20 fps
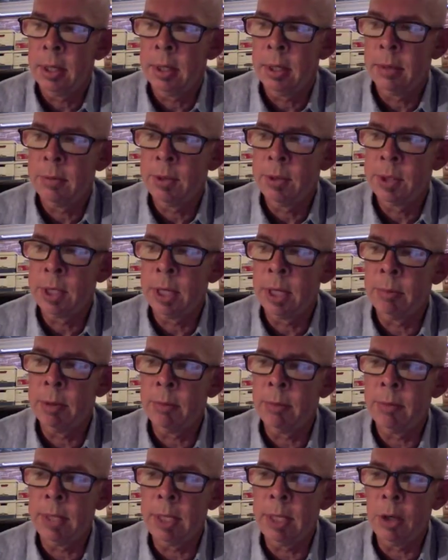some
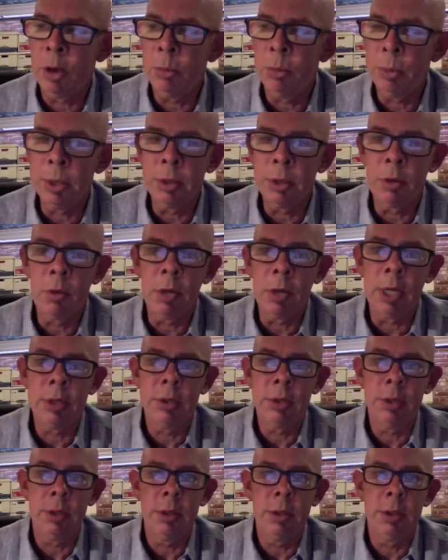of the open
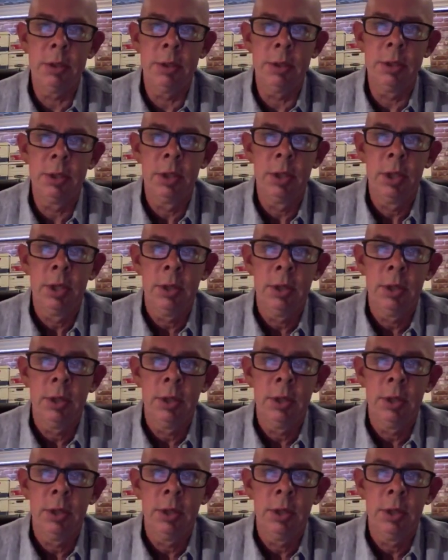questions